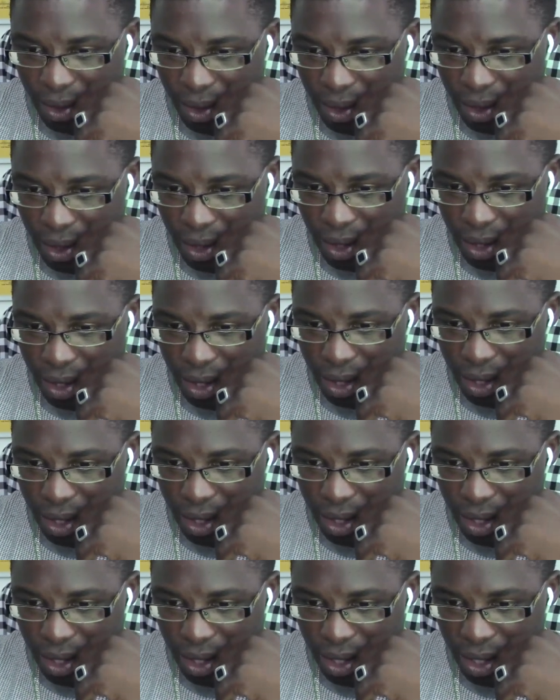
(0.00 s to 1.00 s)

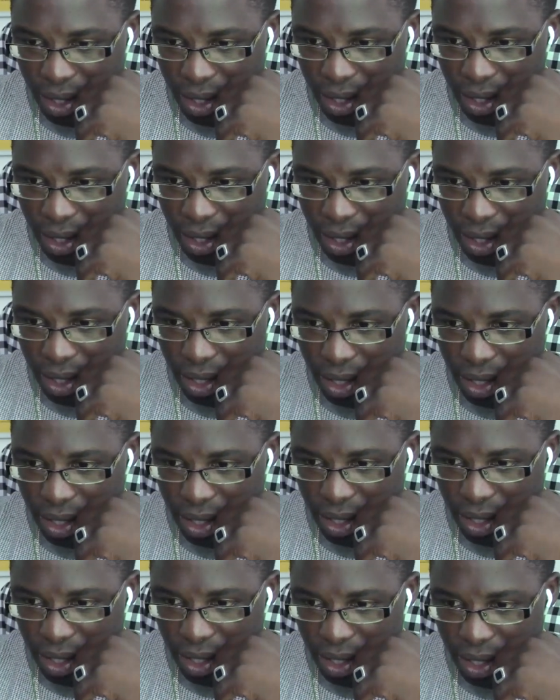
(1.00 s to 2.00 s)

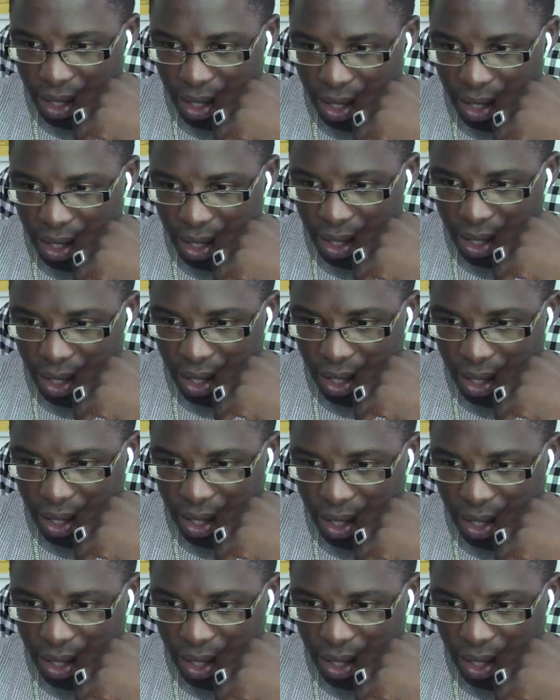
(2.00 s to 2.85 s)
[no speech]